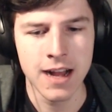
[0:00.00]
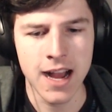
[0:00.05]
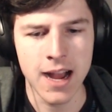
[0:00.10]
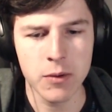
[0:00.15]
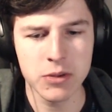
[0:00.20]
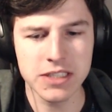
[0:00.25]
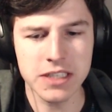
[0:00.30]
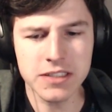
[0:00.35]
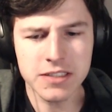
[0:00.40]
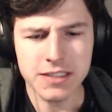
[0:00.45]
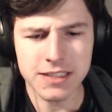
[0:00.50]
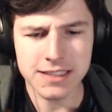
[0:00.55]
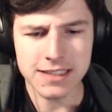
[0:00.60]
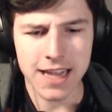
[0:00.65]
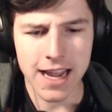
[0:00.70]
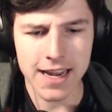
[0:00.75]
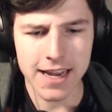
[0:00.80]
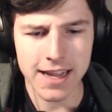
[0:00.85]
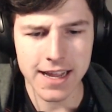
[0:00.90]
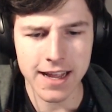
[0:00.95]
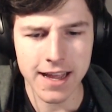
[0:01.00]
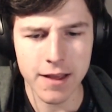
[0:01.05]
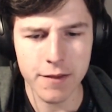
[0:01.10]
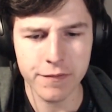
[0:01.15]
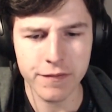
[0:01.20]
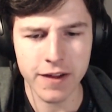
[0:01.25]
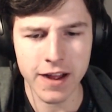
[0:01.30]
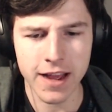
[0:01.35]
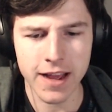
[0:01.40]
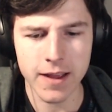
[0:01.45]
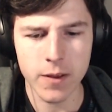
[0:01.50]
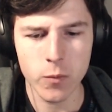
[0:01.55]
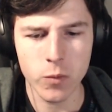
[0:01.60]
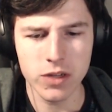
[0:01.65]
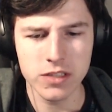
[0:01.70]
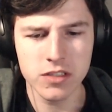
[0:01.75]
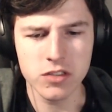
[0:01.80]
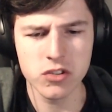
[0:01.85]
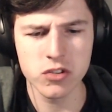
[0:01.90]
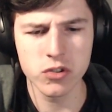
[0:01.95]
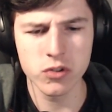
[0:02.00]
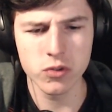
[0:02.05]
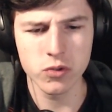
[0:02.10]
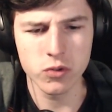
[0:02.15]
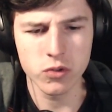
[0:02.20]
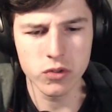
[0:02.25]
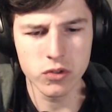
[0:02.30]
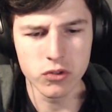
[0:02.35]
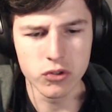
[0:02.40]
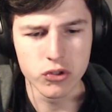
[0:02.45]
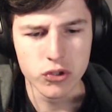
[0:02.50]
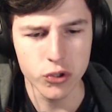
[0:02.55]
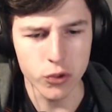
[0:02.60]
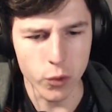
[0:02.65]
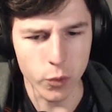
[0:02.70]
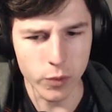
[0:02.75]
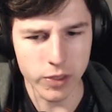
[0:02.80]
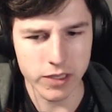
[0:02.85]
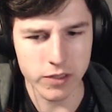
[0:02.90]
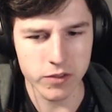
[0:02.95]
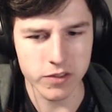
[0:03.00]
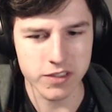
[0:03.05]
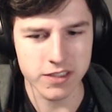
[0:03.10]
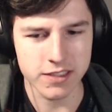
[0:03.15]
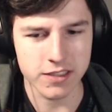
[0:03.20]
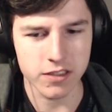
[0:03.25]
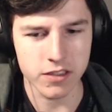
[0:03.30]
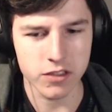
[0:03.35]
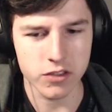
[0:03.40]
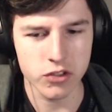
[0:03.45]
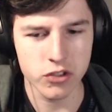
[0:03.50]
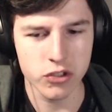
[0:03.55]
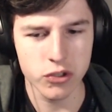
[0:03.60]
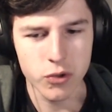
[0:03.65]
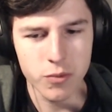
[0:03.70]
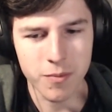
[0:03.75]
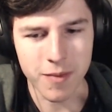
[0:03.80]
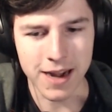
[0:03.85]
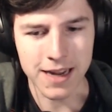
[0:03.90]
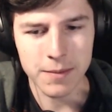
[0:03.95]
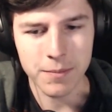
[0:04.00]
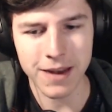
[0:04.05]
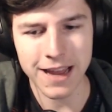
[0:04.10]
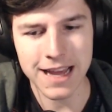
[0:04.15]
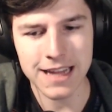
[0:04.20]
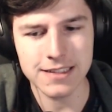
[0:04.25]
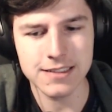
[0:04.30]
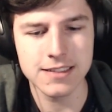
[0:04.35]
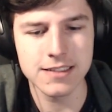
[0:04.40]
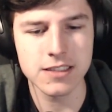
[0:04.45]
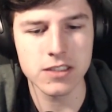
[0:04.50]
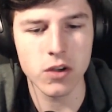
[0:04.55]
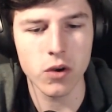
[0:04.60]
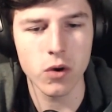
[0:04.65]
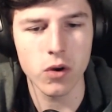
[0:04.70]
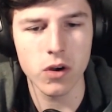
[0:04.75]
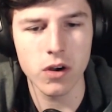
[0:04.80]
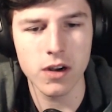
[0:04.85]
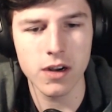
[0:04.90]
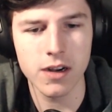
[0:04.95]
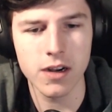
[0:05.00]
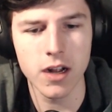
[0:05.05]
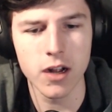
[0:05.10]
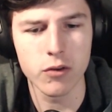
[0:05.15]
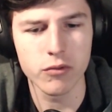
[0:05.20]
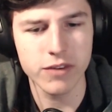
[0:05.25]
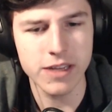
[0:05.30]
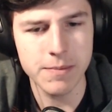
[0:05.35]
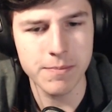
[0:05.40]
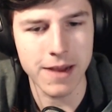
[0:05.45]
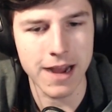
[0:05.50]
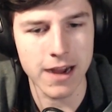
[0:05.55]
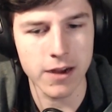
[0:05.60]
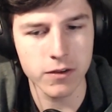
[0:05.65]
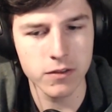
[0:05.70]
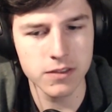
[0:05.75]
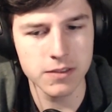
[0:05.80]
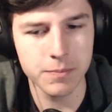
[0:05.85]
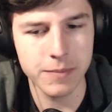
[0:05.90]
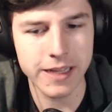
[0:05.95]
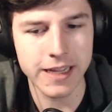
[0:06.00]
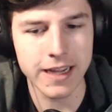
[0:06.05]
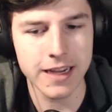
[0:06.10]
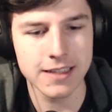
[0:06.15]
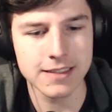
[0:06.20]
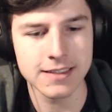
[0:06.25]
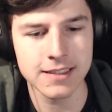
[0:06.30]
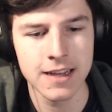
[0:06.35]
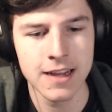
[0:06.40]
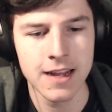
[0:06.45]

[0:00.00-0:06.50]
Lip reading: I was also deciding if I wanted to dual wield 2 Mind Blasts or a Rebound, because